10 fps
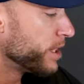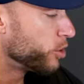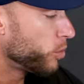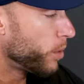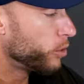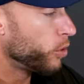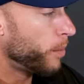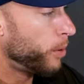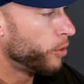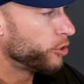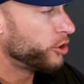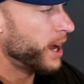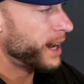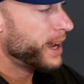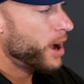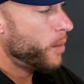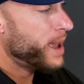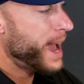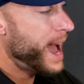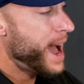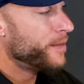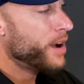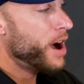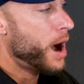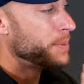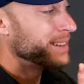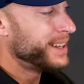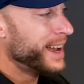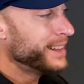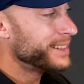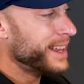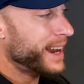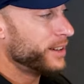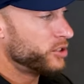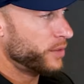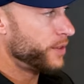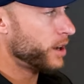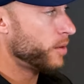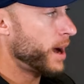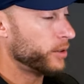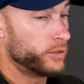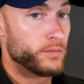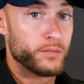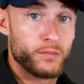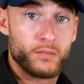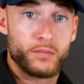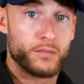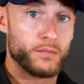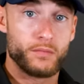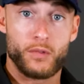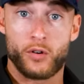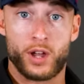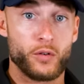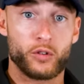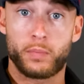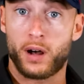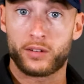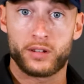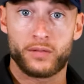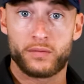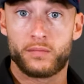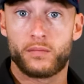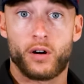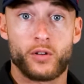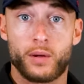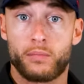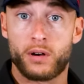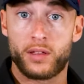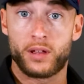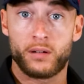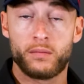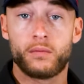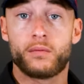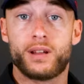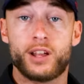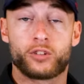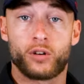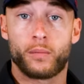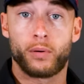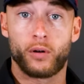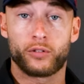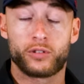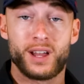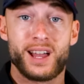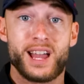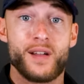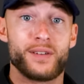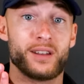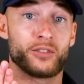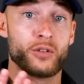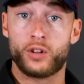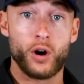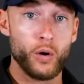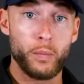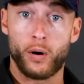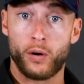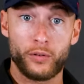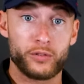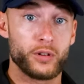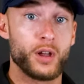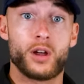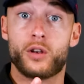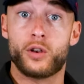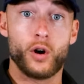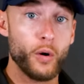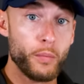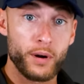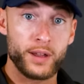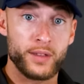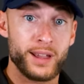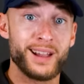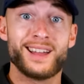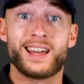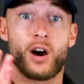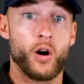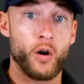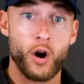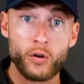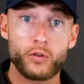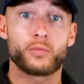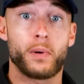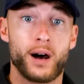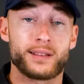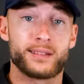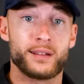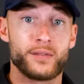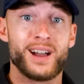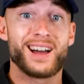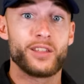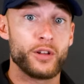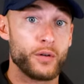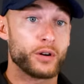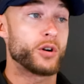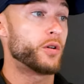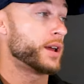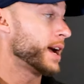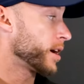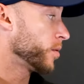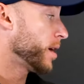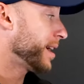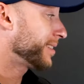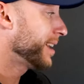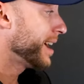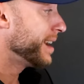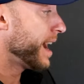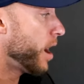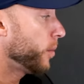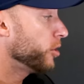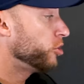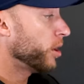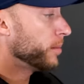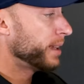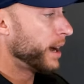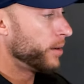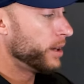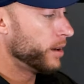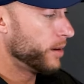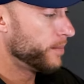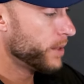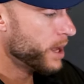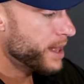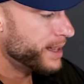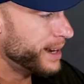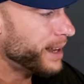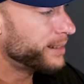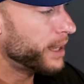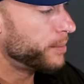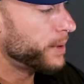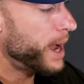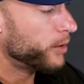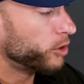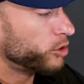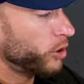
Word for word: this is where we're going to do our pulse check. We have up to 10 seconds to figure out are they unresponsive? Are they breathing? Is there a pulse? If it is no pulse, no breathing, they are unresponsive, they're in cardiac arrest. Now we jump down here. The next step now is to